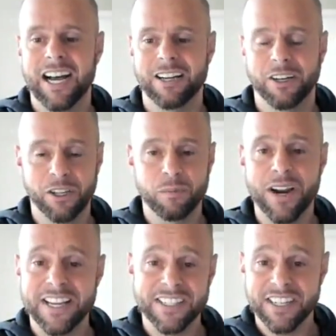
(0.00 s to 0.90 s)
curly
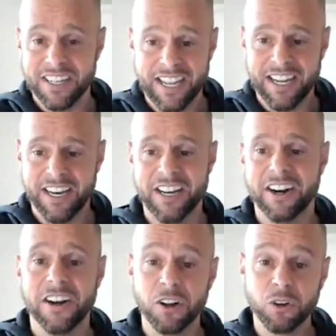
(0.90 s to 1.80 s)
brace and hit
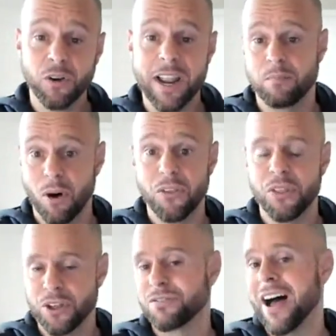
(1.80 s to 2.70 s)
enter, and it'll create both of
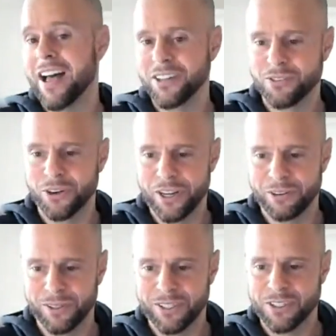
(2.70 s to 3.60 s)
those files for
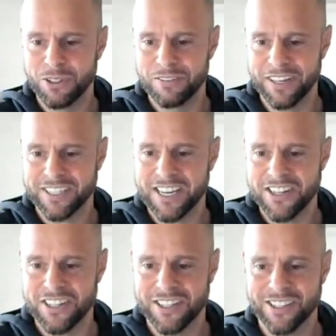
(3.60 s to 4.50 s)
you with those two different
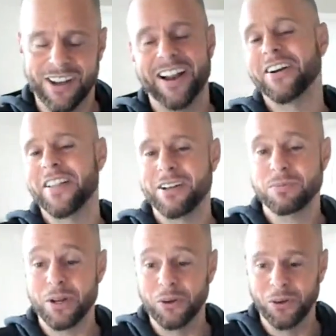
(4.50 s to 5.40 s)
extensions. So I don't know, that was
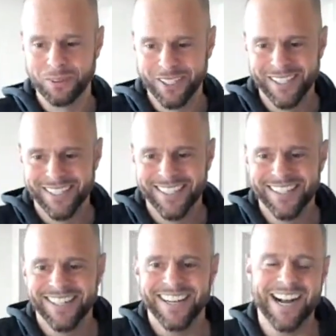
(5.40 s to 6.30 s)
pretty cool.
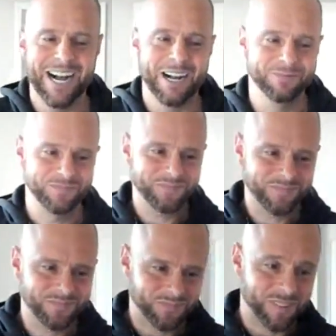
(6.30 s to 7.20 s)

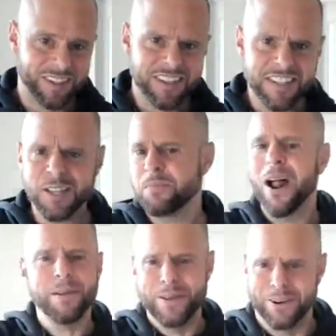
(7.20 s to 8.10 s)
It's
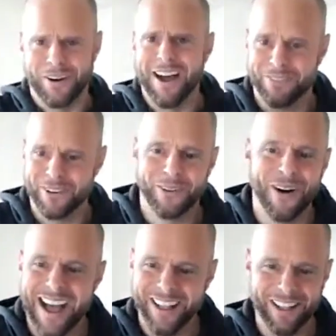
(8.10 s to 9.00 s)
probably been around for a
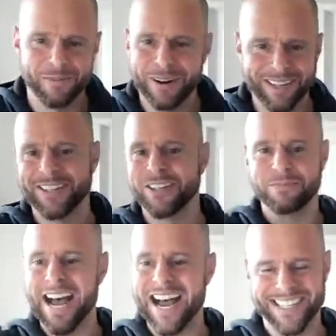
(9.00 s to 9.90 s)
while. Everybody's
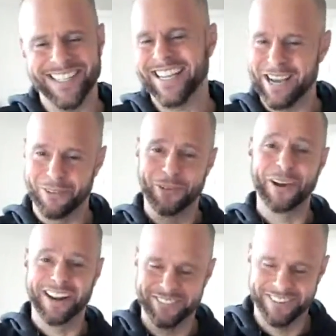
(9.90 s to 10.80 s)
using bash. It's like, yeah, whatever.